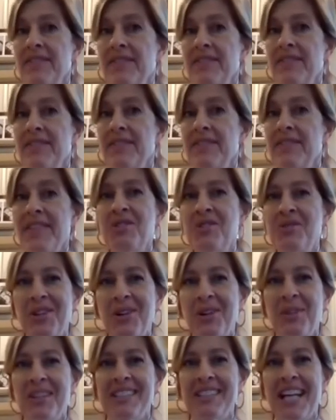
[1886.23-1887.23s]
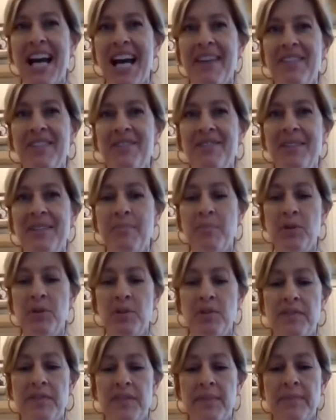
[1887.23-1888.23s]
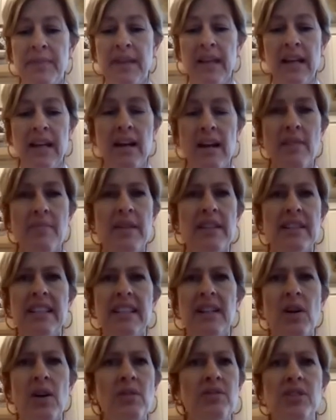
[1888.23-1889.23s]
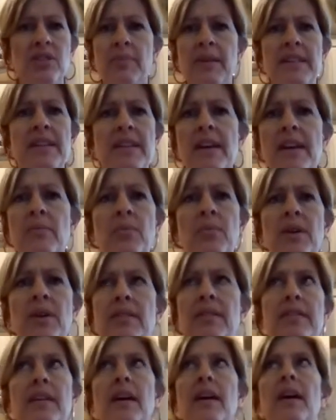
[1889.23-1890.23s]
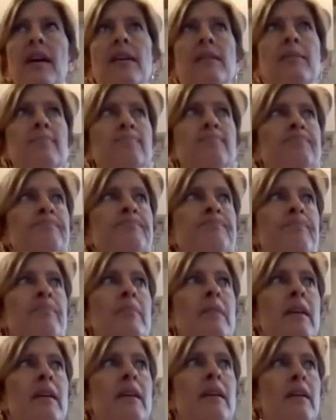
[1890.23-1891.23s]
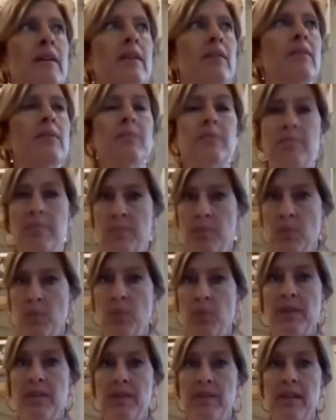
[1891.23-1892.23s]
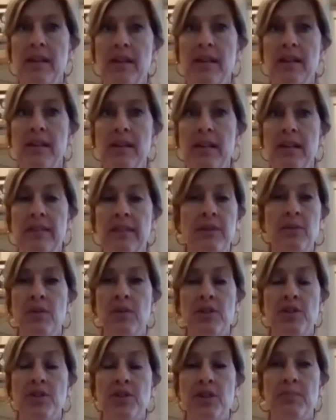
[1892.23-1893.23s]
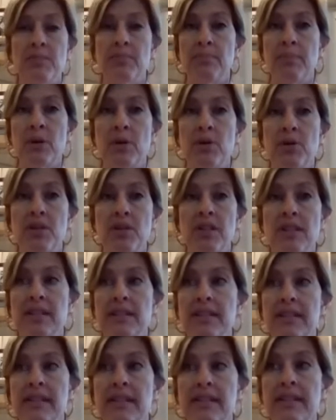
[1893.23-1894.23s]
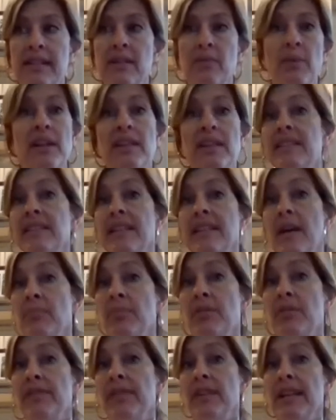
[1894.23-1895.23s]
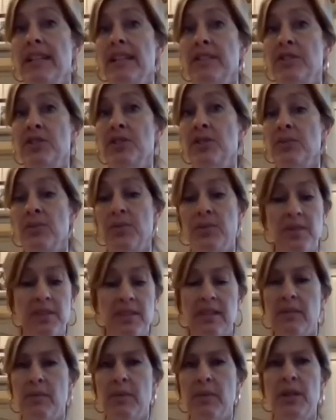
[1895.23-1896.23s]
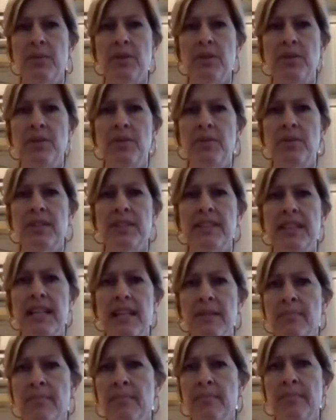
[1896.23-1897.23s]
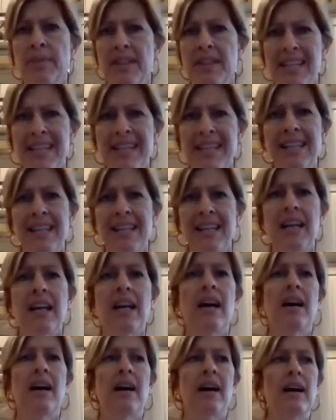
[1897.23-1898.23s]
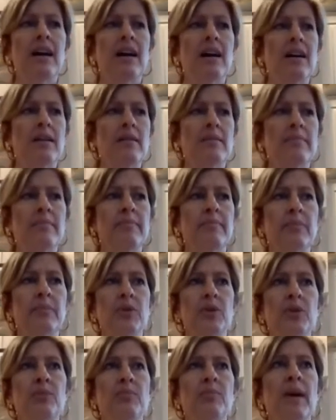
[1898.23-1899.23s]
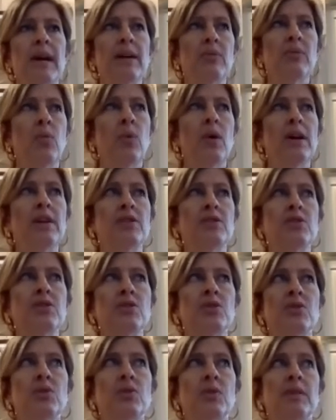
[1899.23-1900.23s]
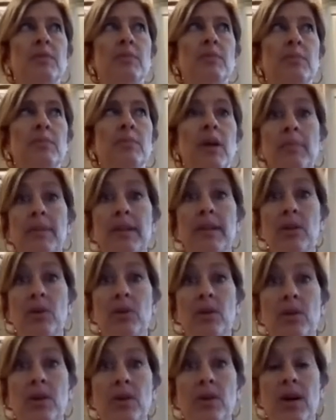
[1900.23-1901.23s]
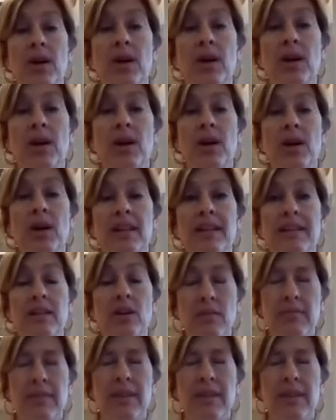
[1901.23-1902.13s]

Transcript: offends you, you could always have it removed. Um, this could also be done with um, with say if you were to just purchase the red snapper fillets too you would do the same thing um, you might want to it would probably cook a lot in